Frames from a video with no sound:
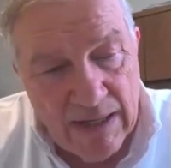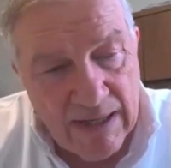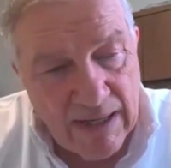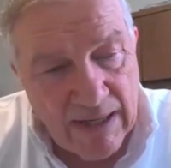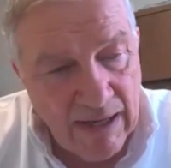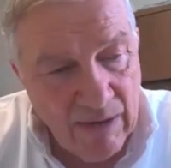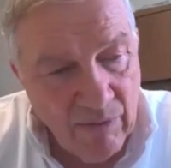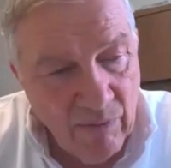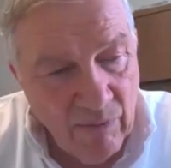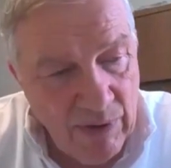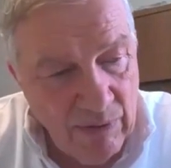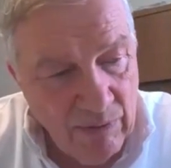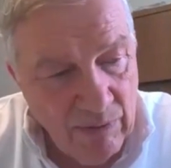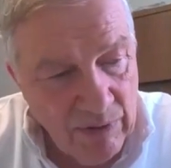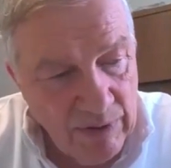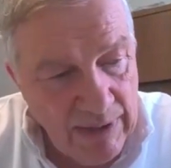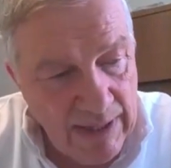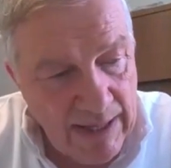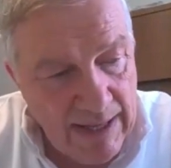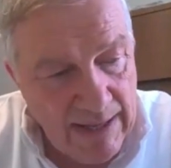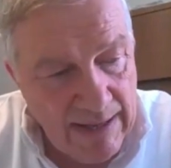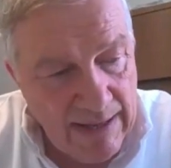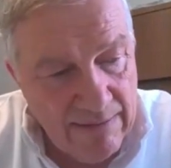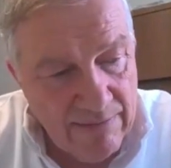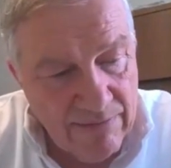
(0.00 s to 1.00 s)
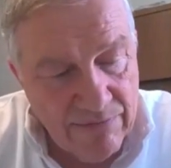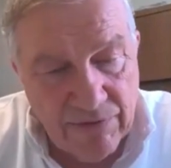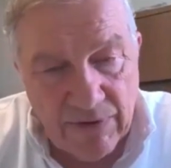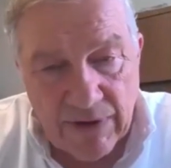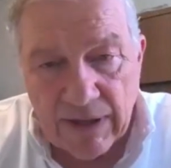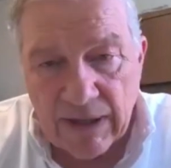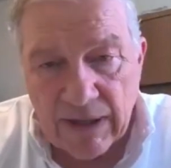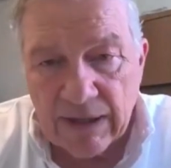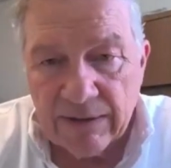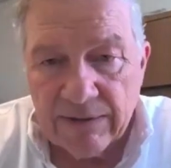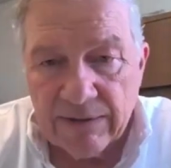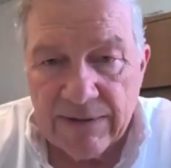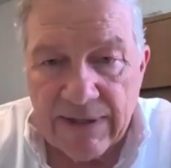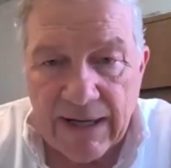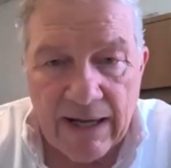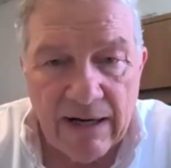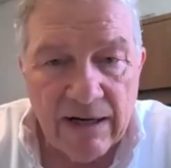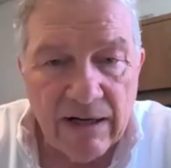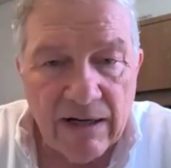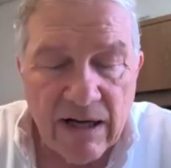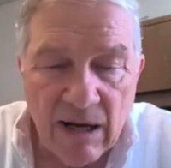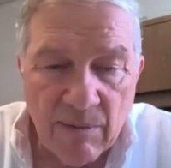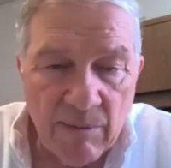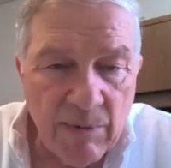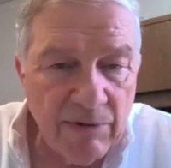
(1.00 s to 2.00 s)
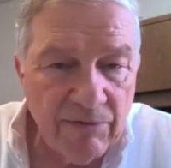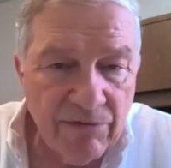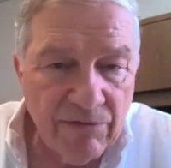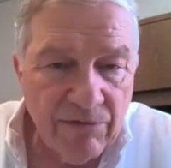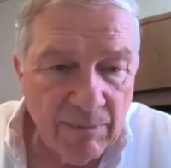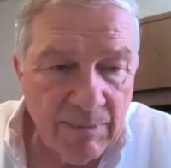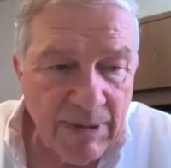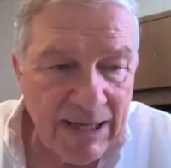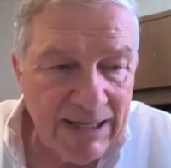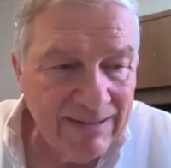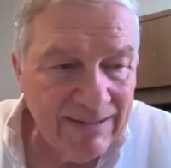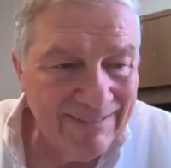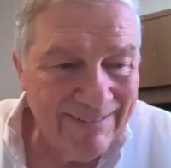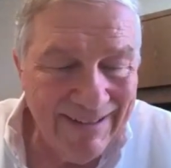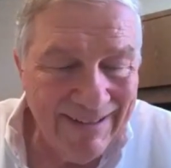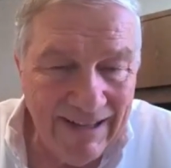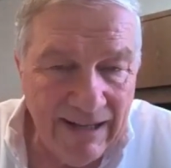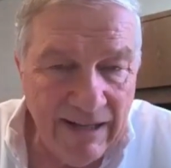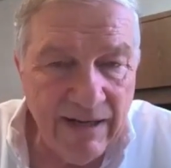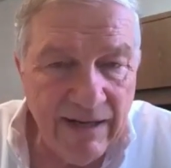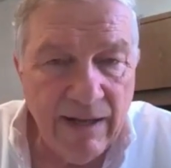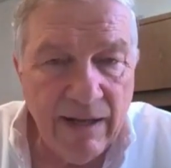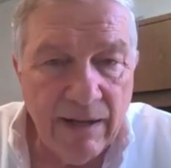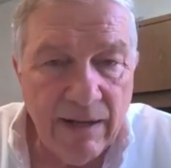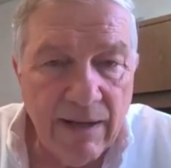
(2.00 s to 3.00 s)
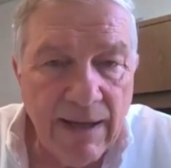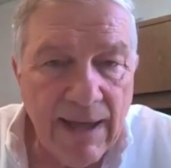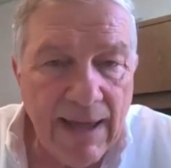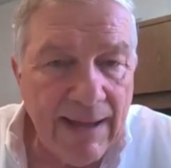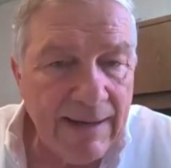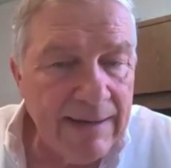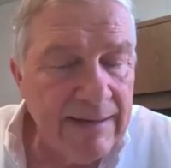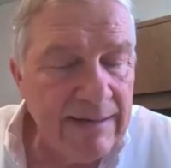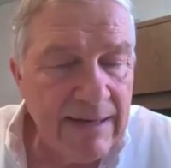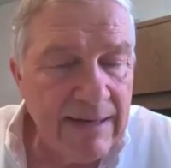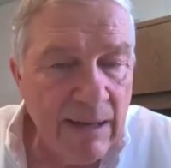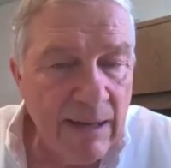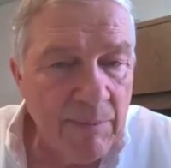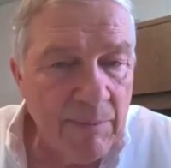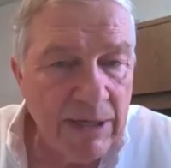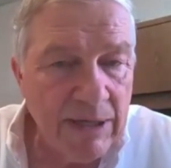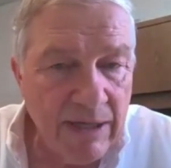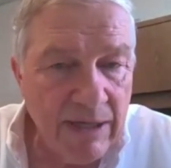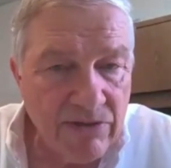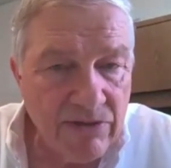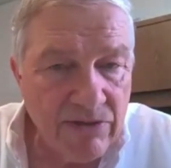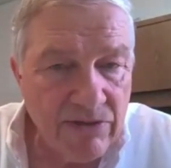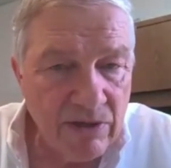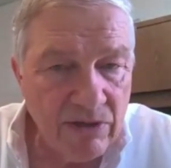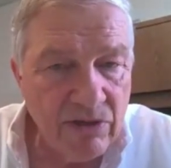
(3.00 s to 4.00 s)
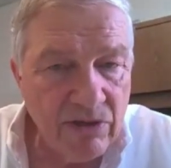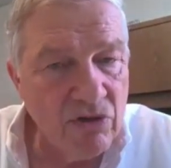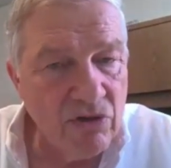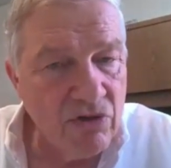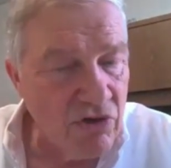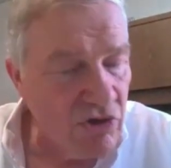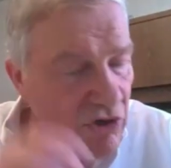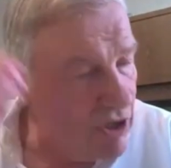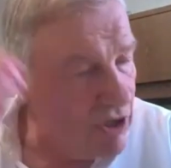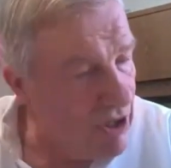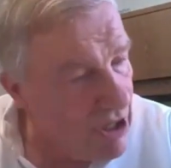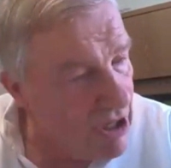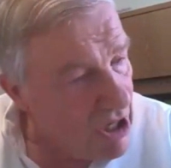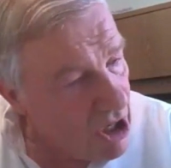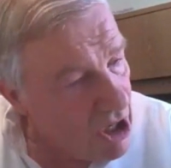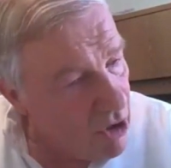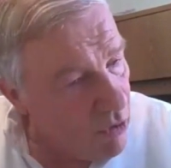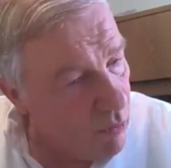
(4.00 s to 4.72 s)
And we will have data coming from a leading academic institution.